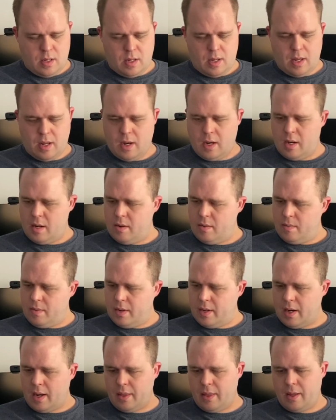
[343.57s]
and what
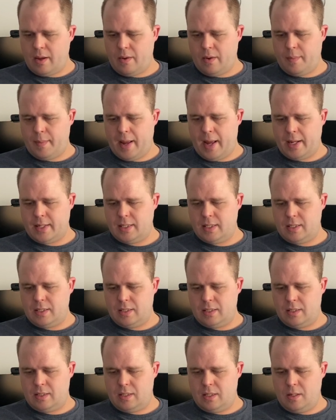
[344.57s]
I think I'm at
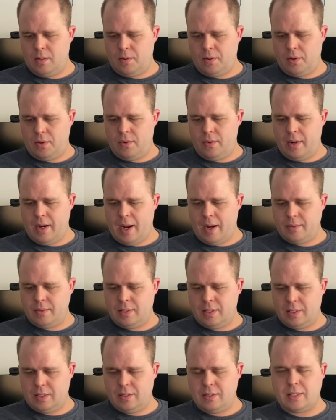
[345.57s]
2 or 3
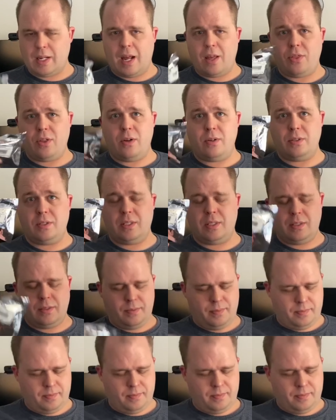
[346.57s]
ounces of Zythos.